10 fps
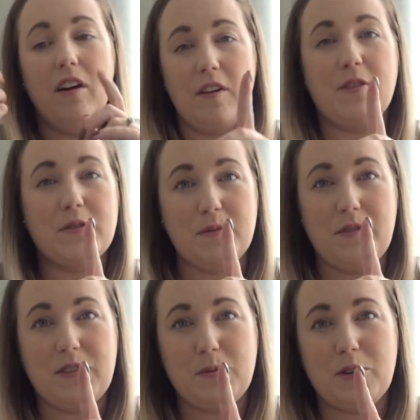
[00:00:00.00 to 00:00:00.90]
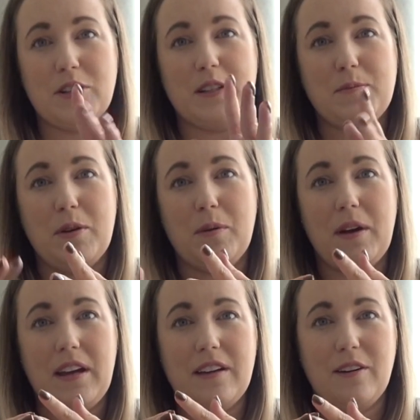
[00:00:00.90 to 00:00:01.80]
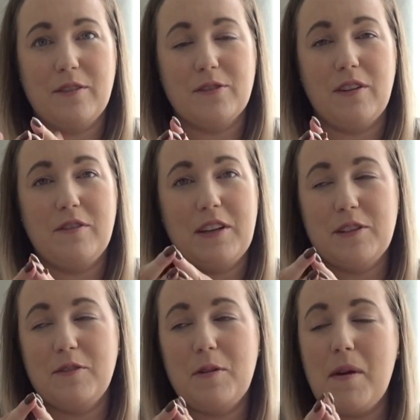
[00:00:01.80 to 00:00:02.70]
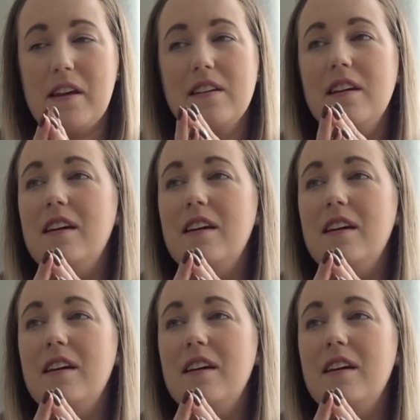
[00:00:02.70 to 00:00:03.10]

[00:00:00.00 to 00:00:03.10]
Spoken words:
I've got some of his washing to put away after I finish filming,